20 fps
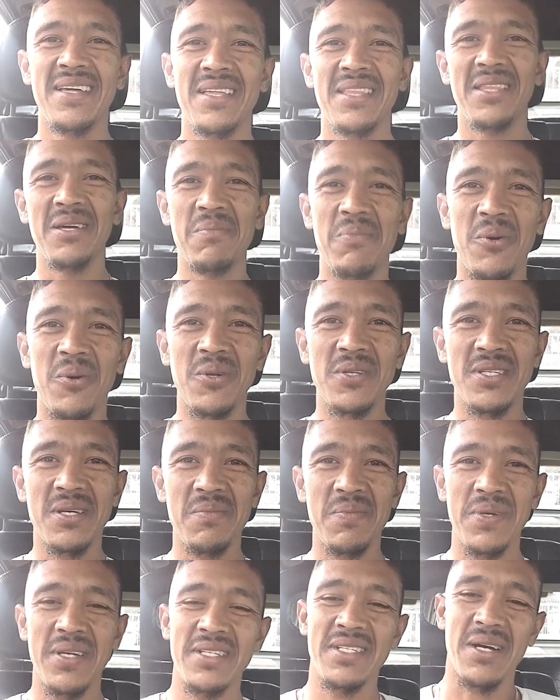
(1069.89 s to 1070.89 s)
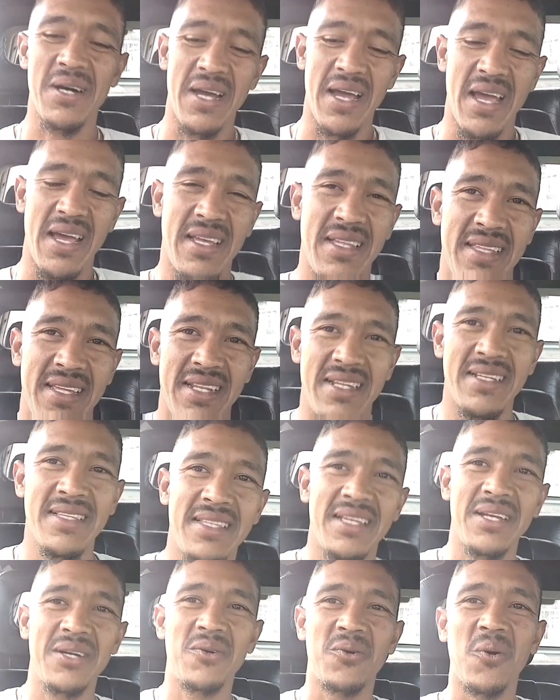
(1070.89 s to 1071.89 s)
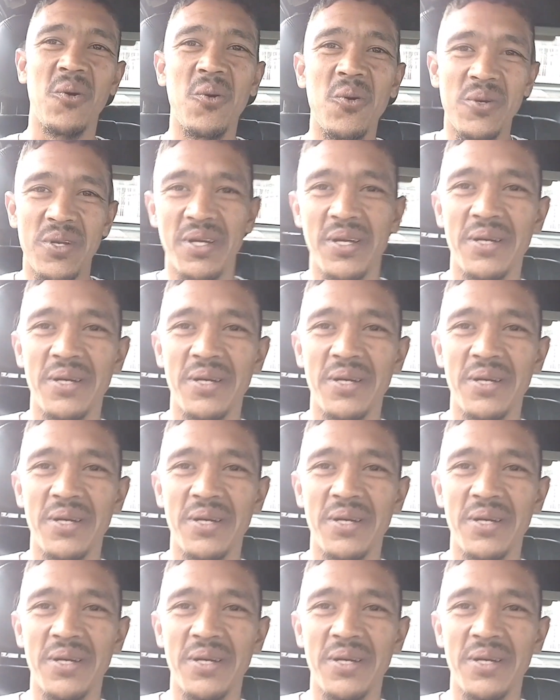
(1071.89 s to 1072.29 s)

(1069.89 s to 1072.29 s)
The balls up is I didn't record